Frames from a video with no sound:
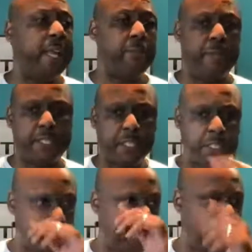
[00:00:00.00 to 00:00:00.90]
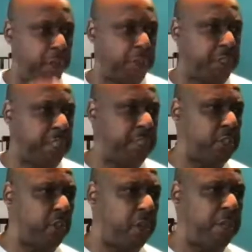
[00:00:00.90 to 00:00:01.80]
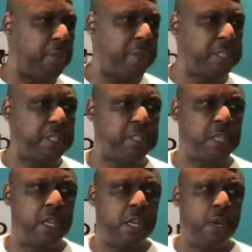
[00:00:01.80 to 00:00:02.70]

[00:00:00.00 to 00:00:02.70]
in business, when you're just getting started in business,